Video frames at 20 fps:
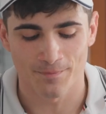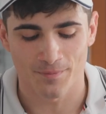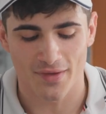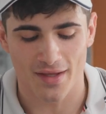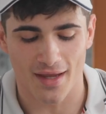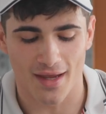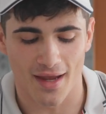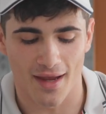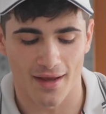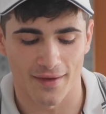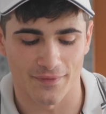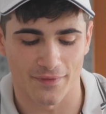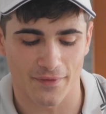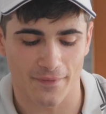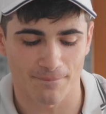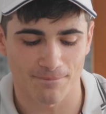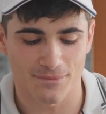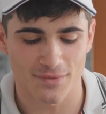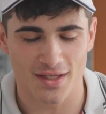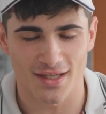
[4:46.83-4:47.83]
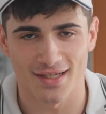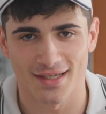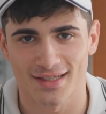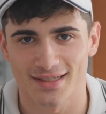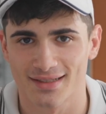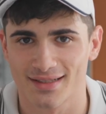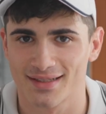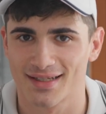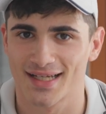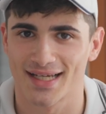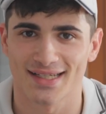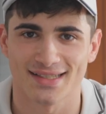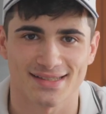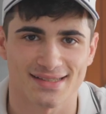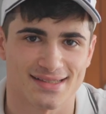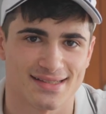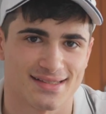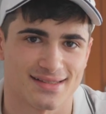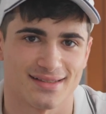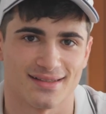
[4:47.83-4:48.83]
and he
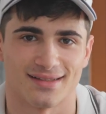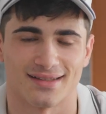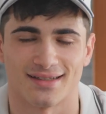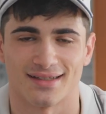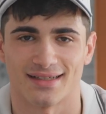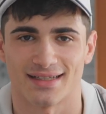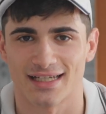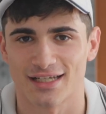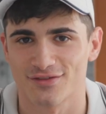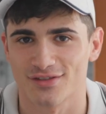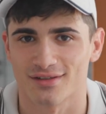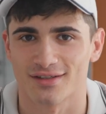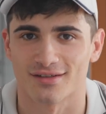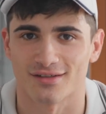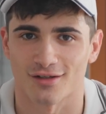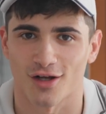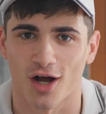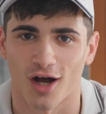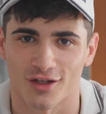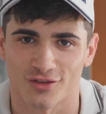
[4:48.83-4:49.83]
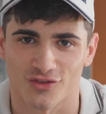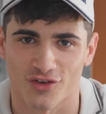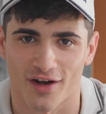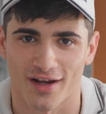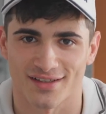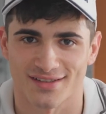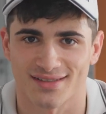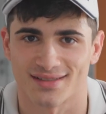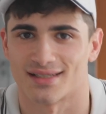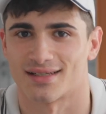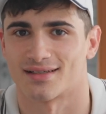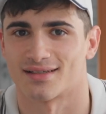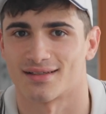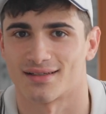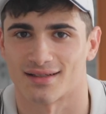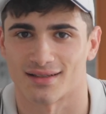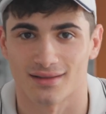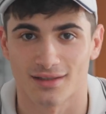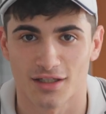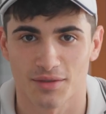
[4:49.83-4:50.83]
gives a little contrast at
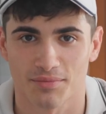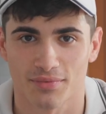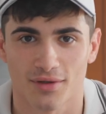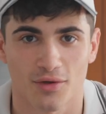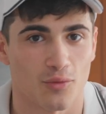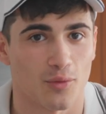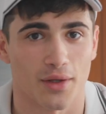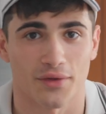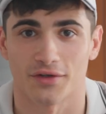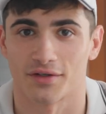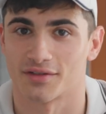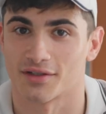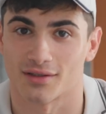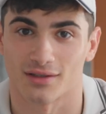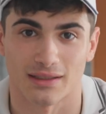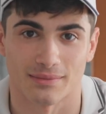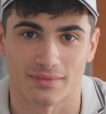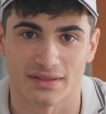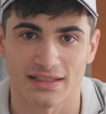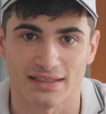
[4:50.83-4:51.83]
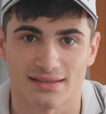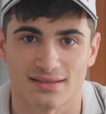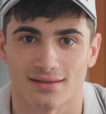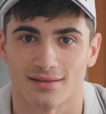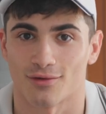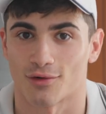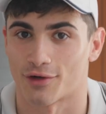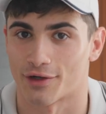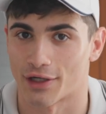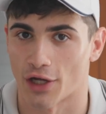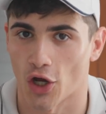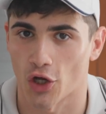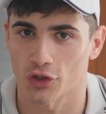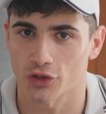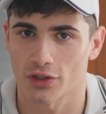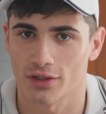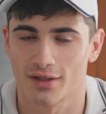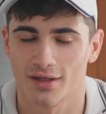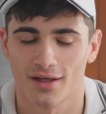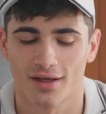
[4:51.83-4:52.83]
a clip, whether the clip needs it or
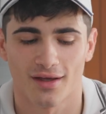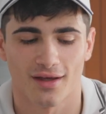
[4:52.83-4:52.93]
not.